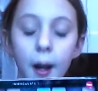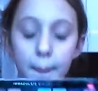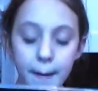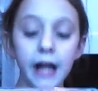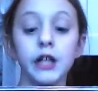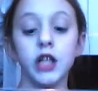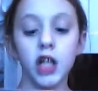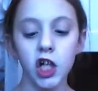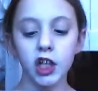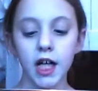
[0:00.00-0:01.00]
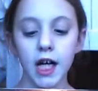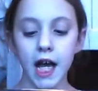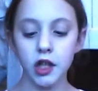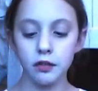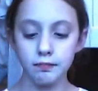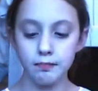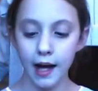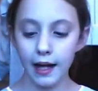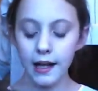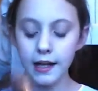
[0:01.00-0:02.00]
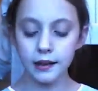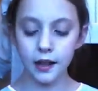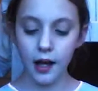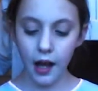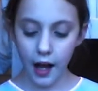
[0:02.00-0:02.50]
Immaculate Collection palette,